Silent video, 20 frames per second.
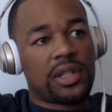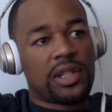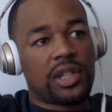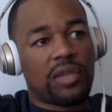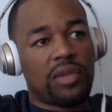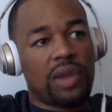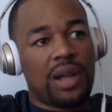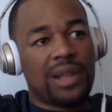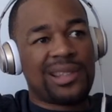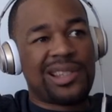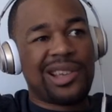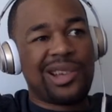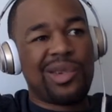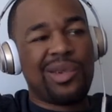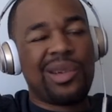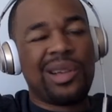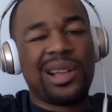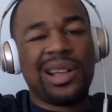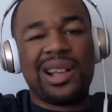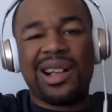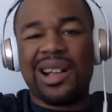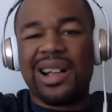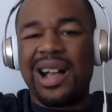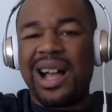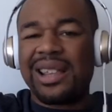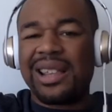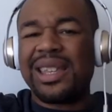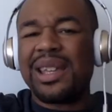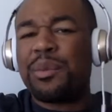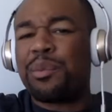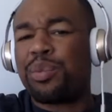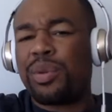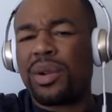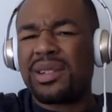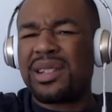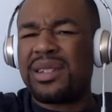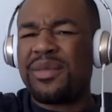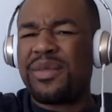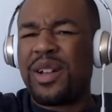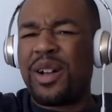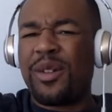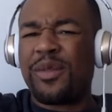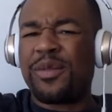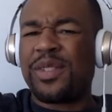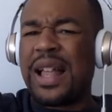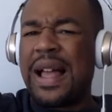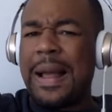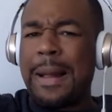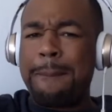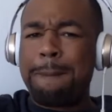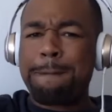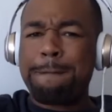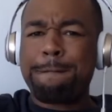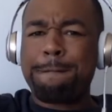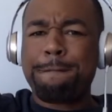Toronto, I think Brooklyn fell flat.